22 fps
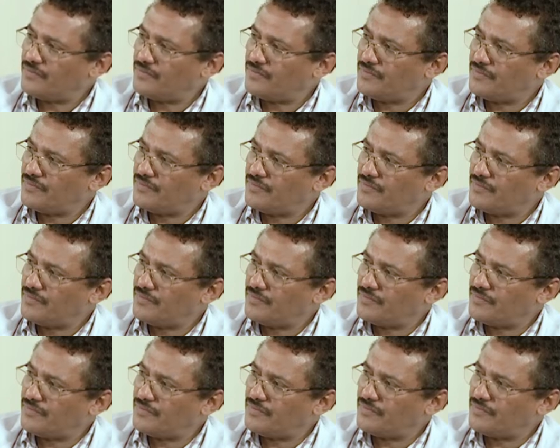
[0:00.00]

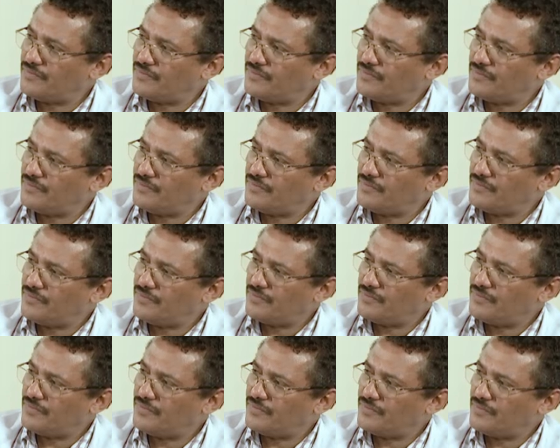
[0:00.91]

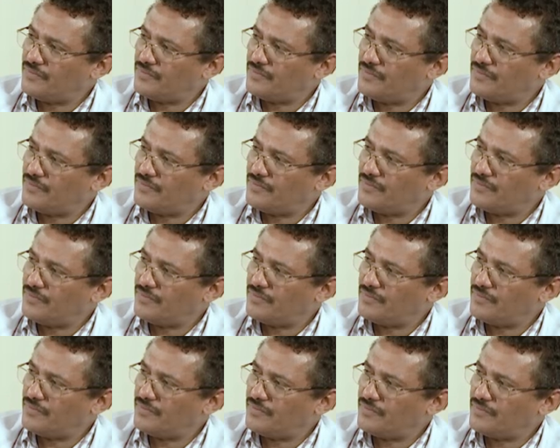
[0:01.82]

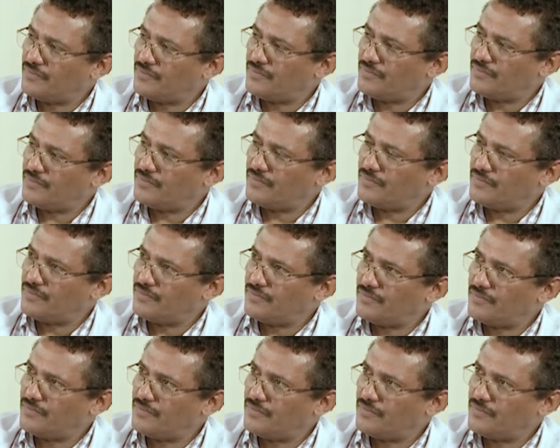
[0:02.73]

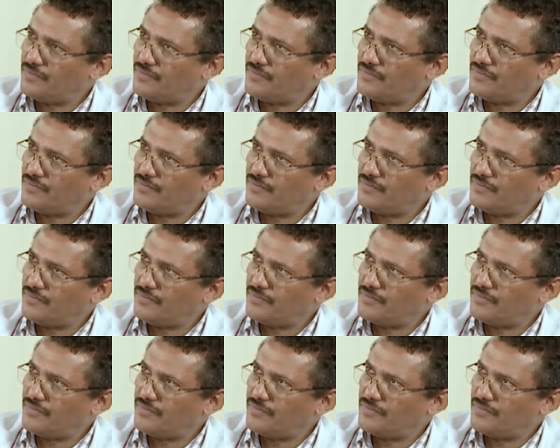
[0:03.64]

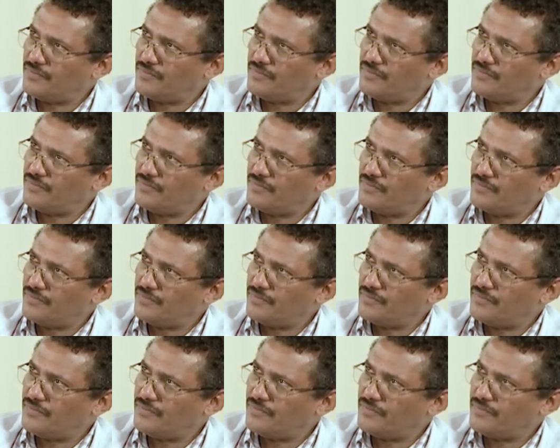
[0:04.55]

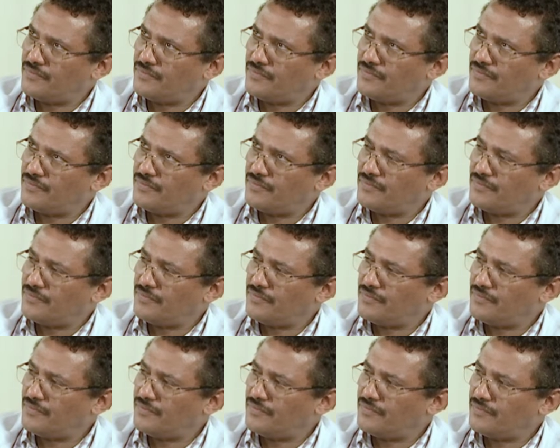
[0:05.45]

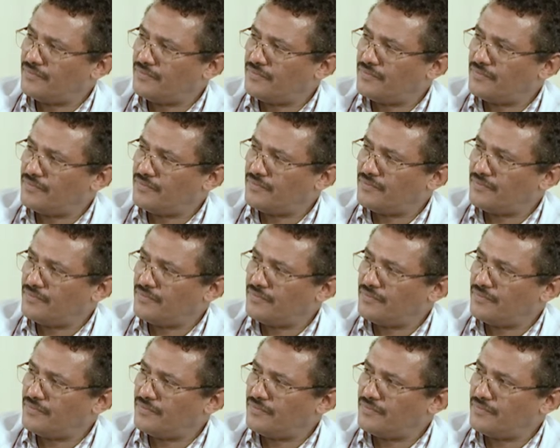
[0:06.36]

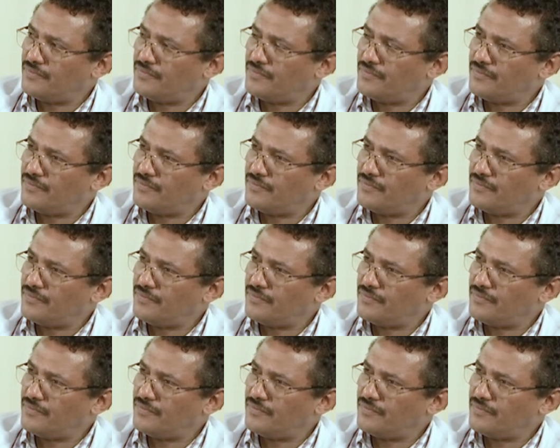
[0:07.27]
This person isn't speaking.